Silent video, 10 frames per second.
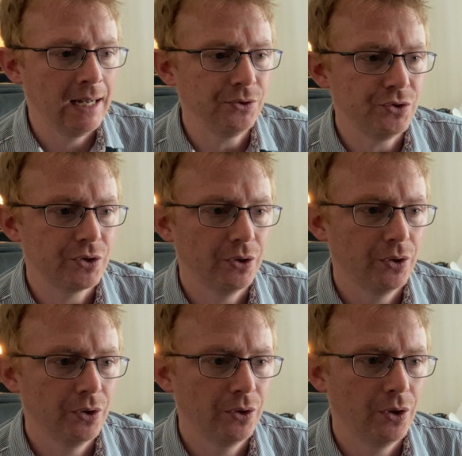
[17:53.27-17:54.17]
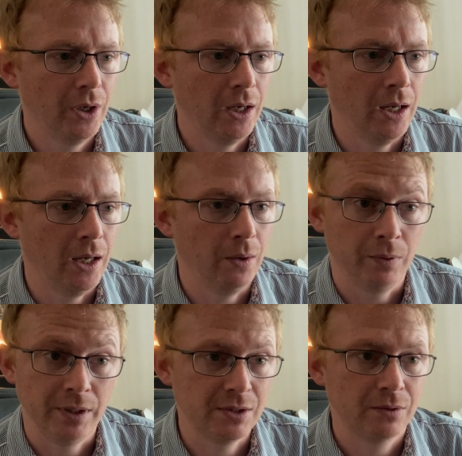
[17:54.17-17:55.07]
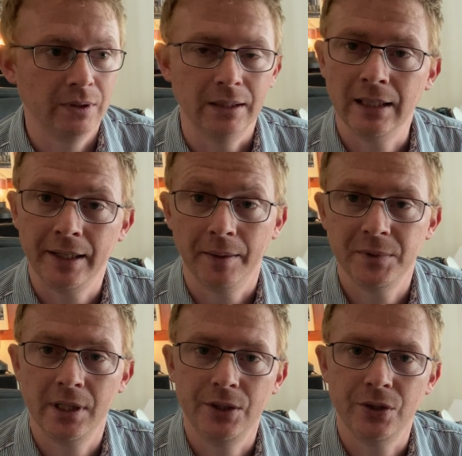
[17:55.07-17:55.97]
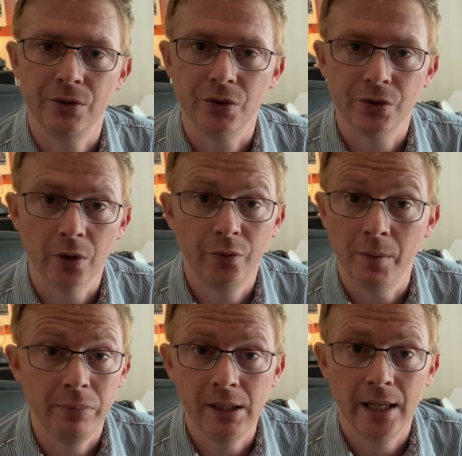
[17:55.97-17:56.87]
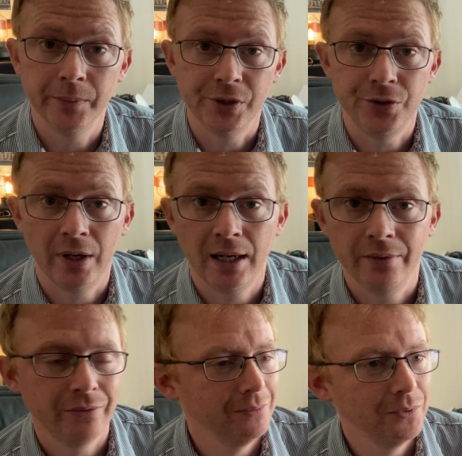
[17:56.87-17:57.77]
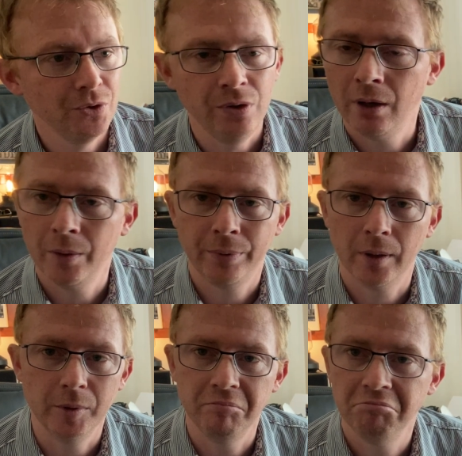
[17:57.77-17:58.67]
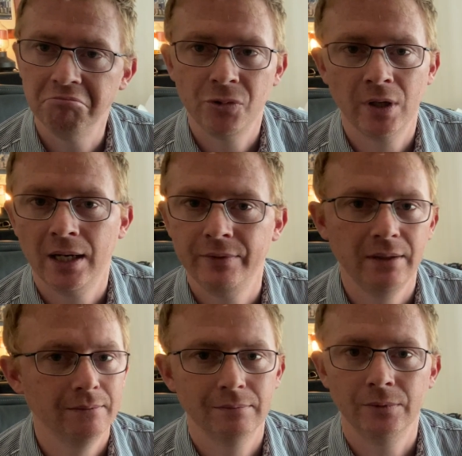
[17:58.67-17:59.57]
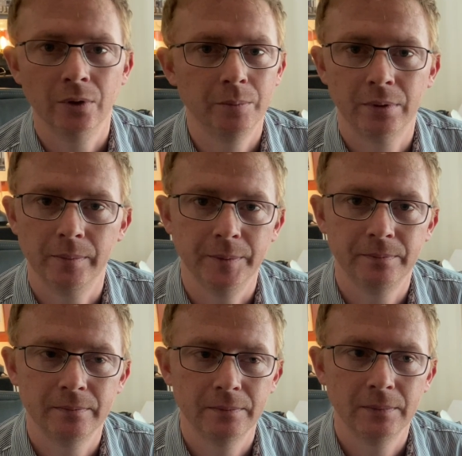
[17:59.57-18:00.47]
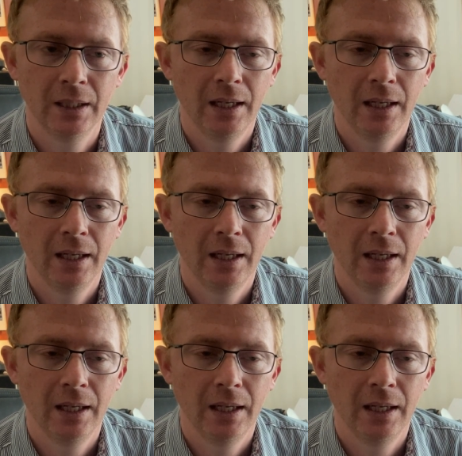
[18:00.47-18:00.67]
and with its little adaptations and stuff and being able to drive, not a problem. Driving, no problem.